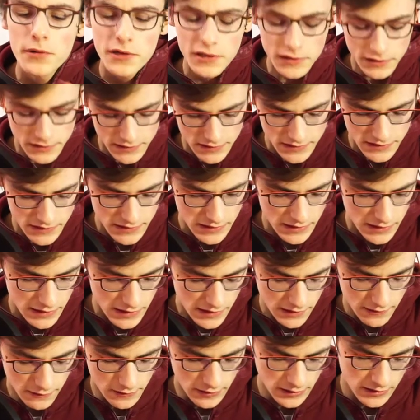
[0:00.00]
But
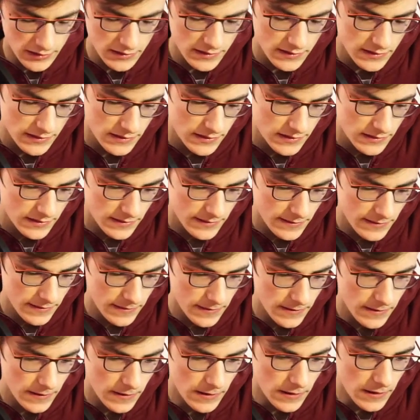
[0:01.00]
anyway,
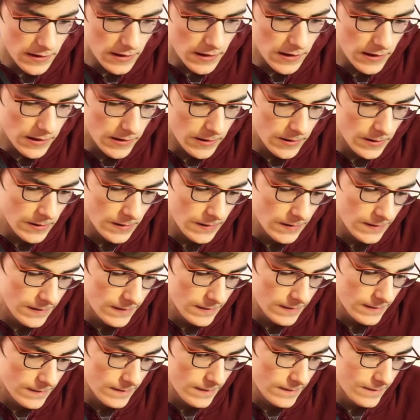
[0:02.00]

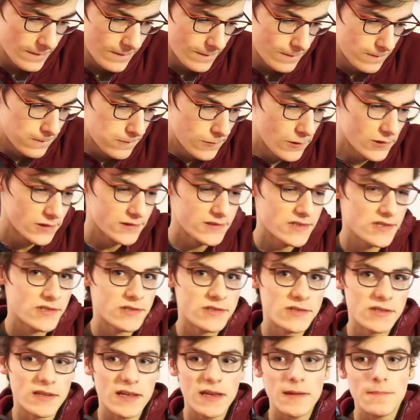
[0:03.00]
I
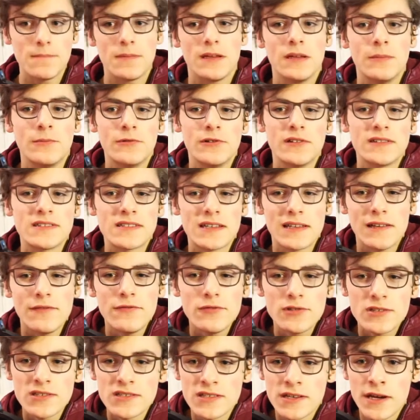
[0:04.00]
wanted to get people as a
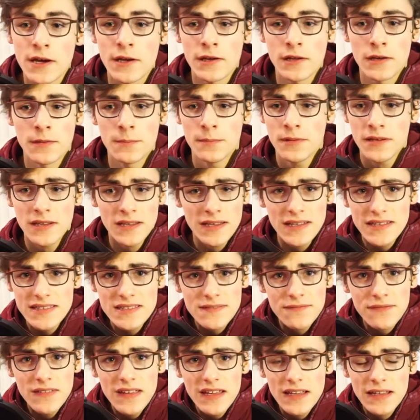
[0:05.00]
level designer, but
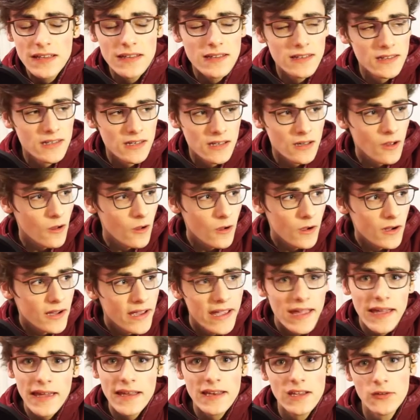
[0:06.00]
here's the thing, you
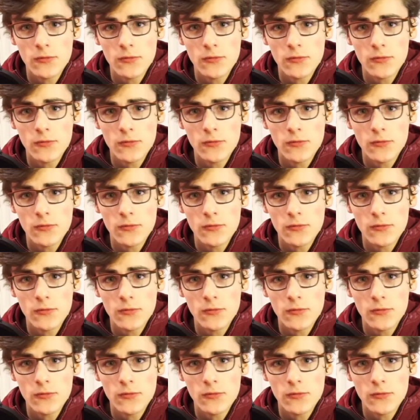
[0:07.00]
can't get